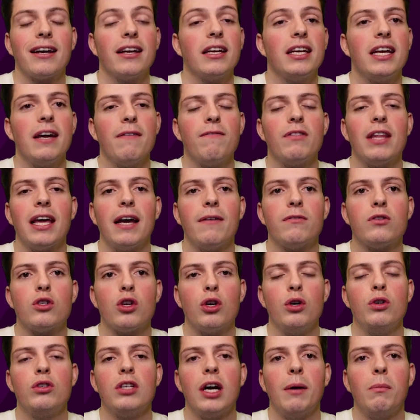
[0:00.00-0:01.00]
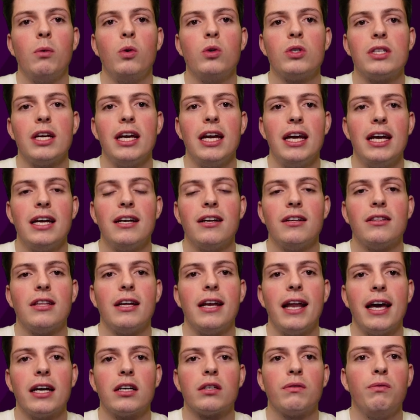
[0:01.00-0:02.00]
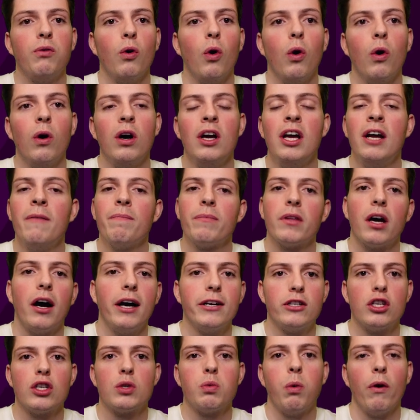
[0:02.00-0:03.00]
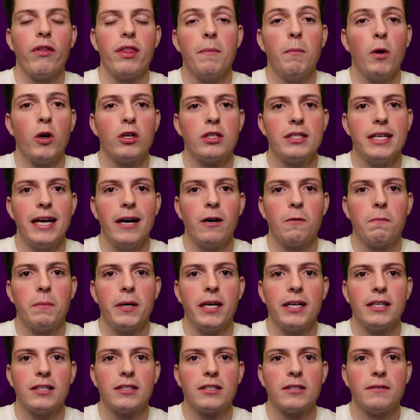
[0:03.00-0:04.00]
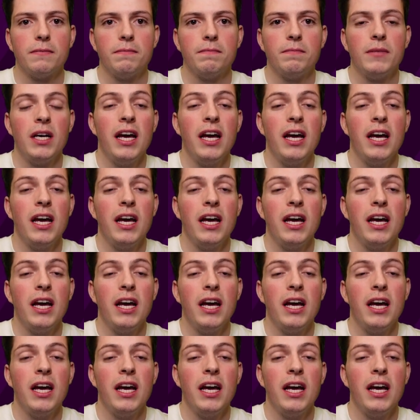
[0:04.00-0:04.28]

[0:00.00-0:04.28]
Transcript: And given they have 2 doubles in the next 4, I just want the most nailed picks.